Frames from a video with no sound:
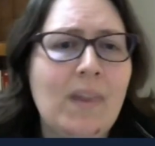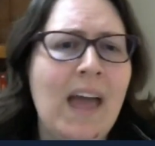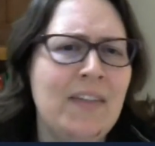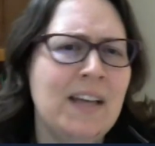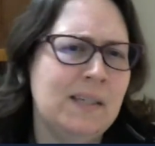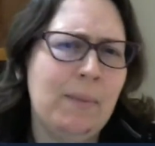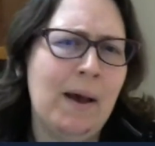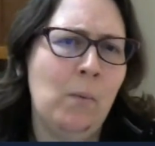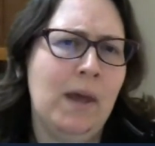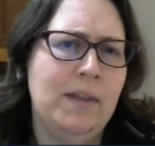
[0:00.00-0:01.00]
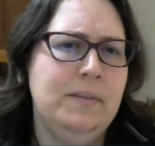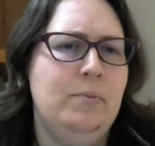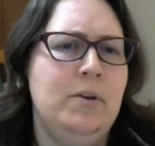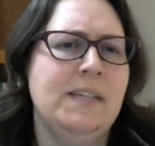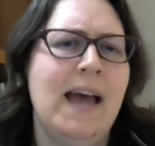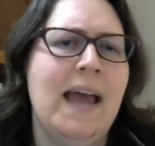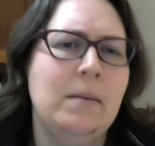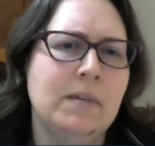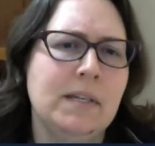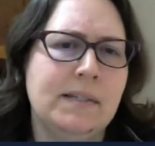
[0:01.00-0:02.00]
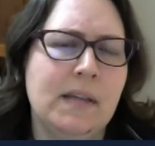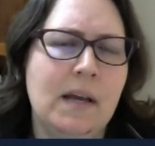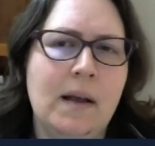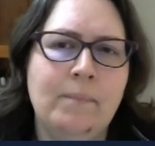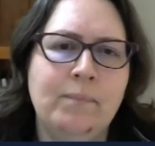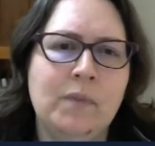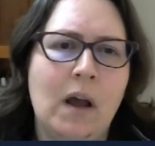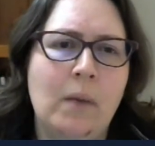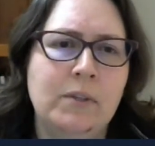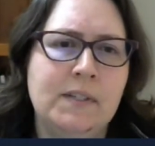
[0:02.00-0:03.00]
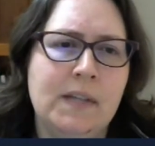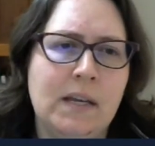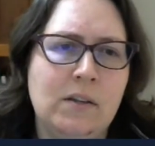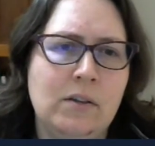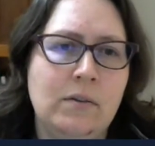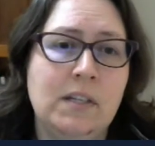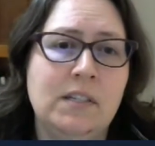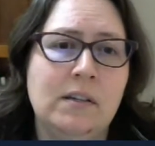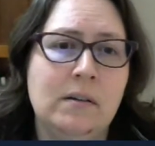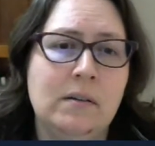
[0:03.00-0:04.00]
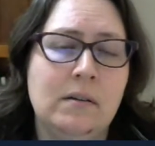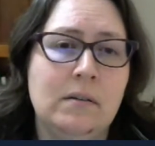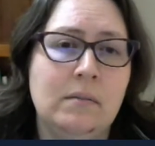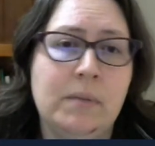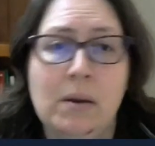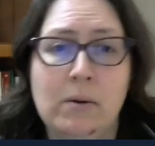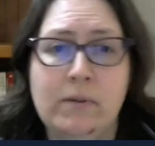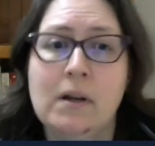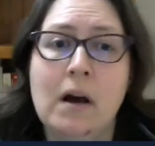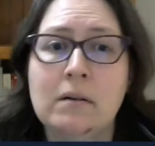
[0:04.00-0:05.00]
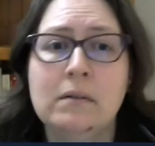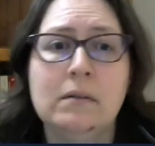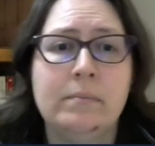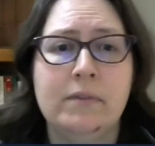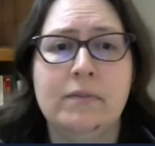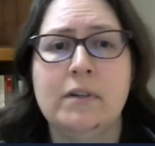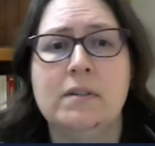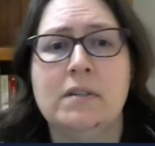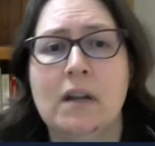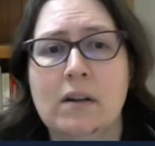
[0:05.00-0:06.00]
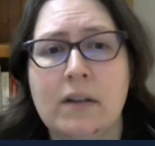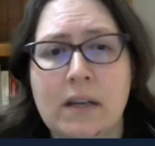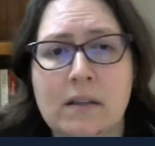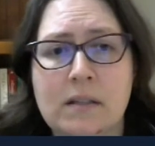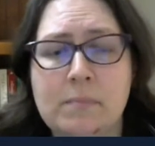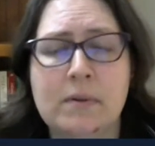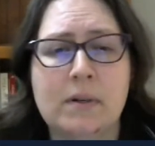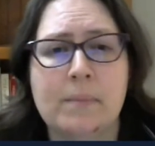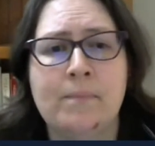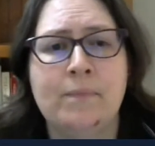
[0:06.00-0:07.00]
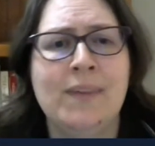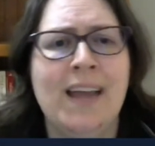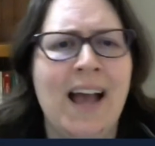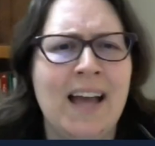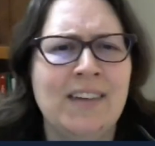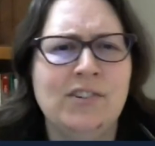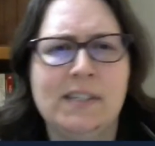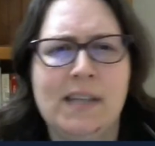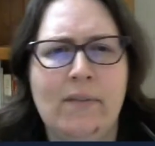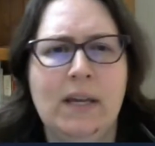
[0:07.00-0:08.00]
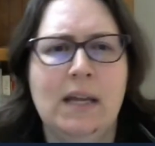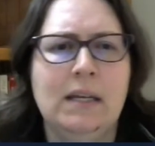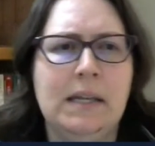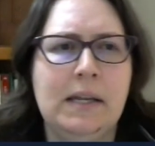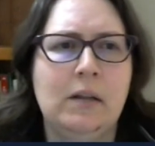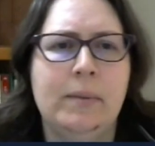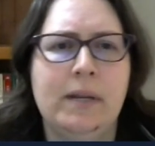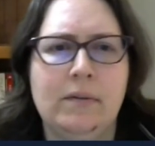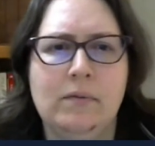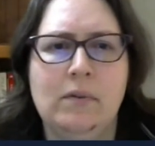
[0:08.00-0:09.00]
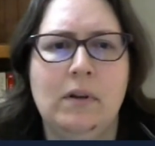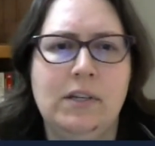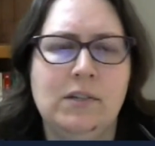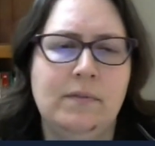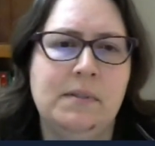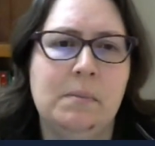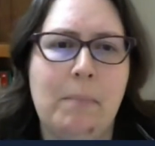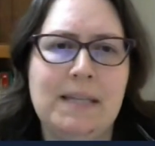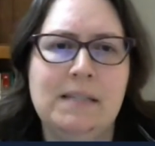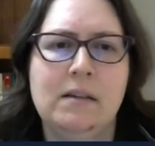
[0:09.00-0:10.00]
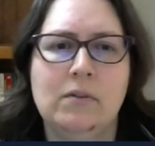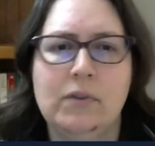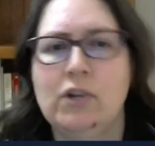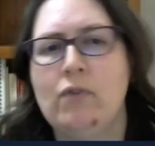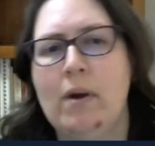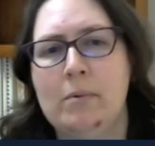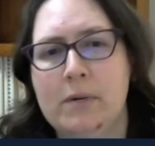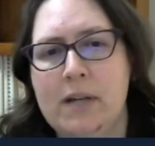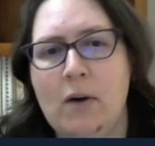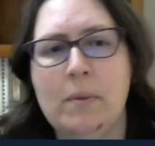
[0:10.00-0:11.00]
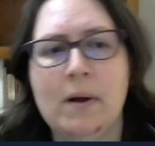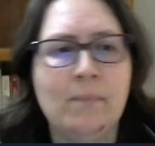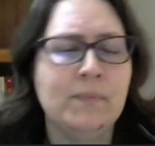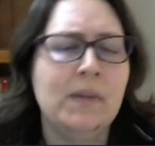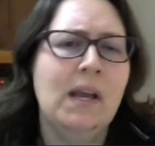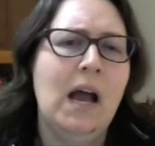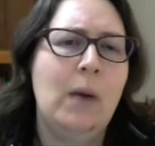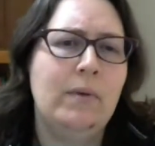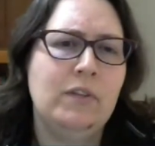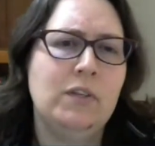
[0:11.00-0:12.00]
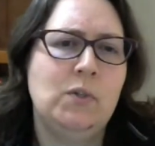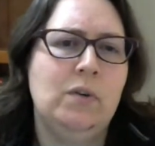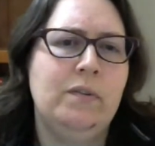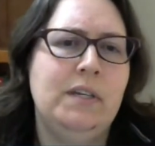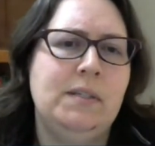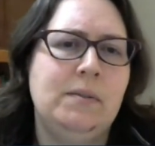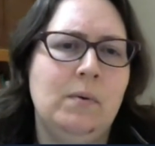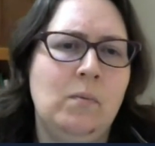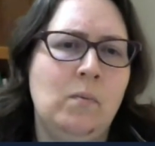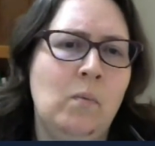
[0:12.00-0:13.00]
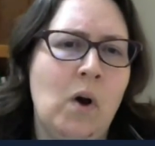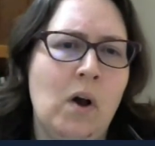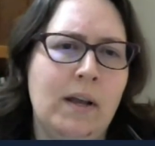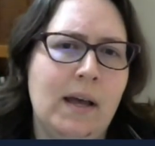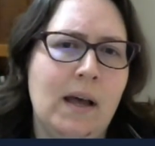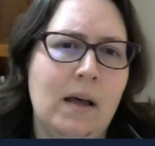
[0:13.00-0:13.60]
And that's about where this book is aimed. I would say you need to be able to read Hangul before you start looking at this book, and just having a little bit of knowledge of some basic Korean grammar would help. However, the stories work